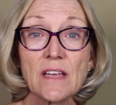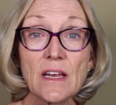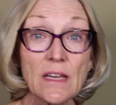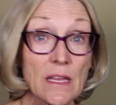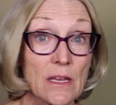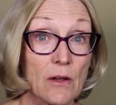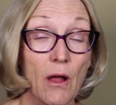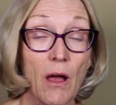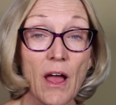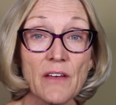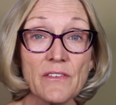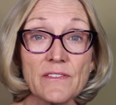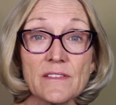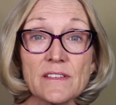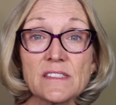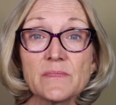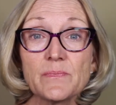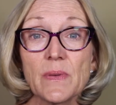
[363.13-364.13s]
done in
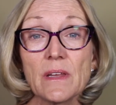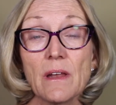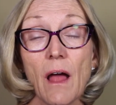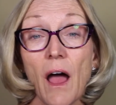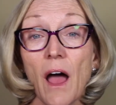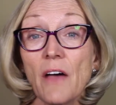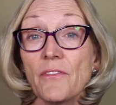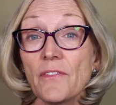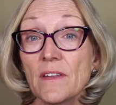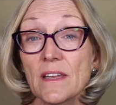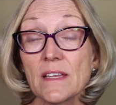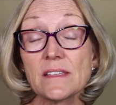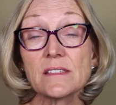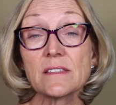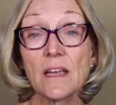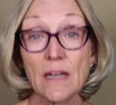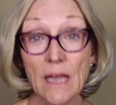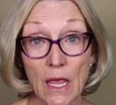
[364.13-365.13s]
office, but often
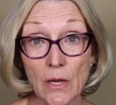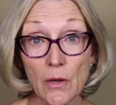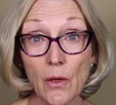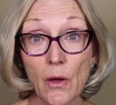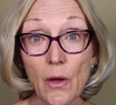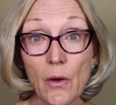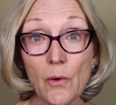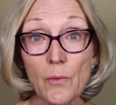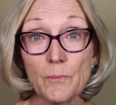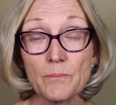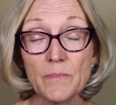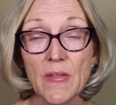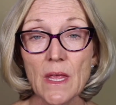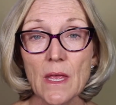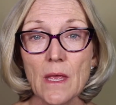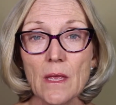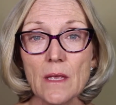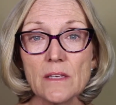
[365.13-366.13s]
it's done at home.
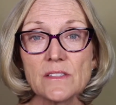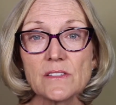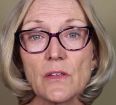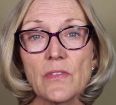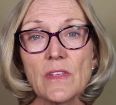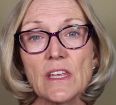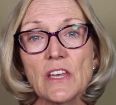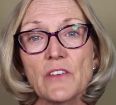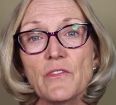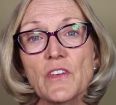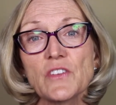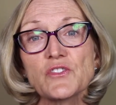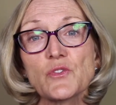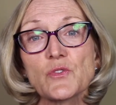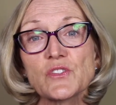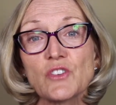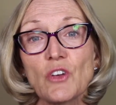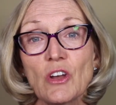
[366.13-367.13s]
So the
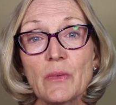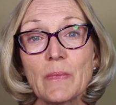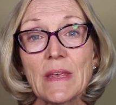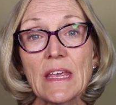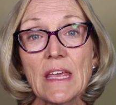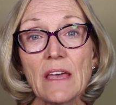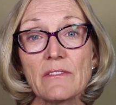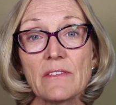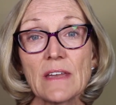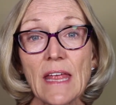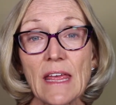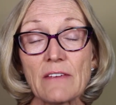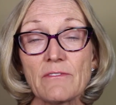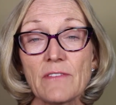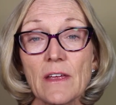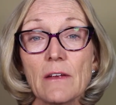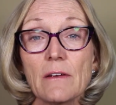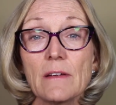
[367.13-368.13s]
individual is going to be given a
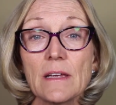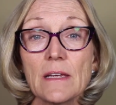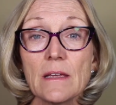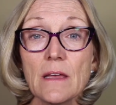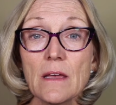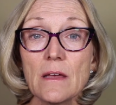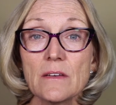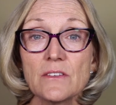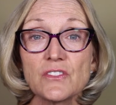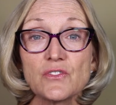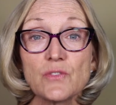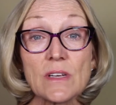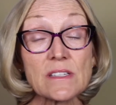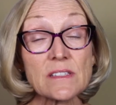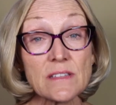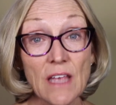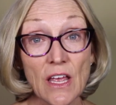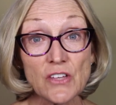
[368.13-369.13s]
very strict
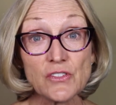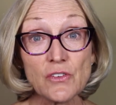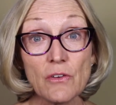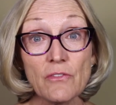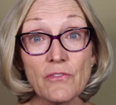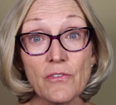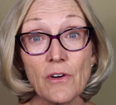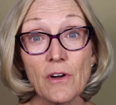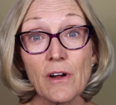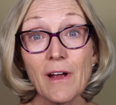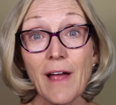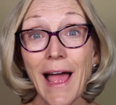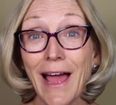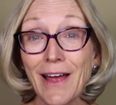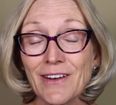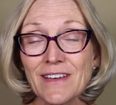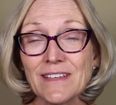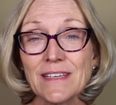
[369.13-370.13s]
schedule for
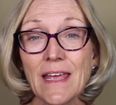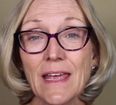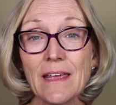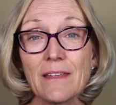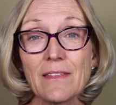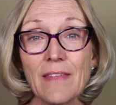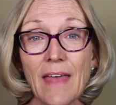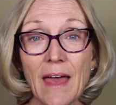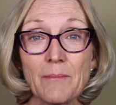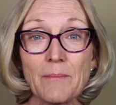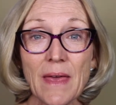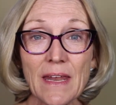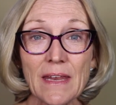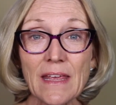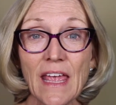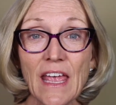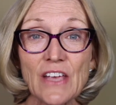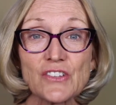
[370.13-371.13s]
how to take that
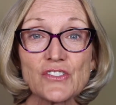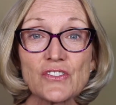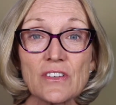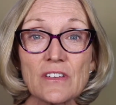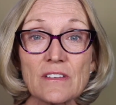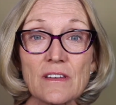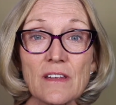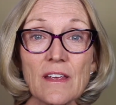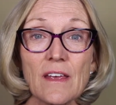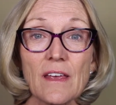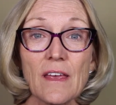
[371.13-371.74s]
medication,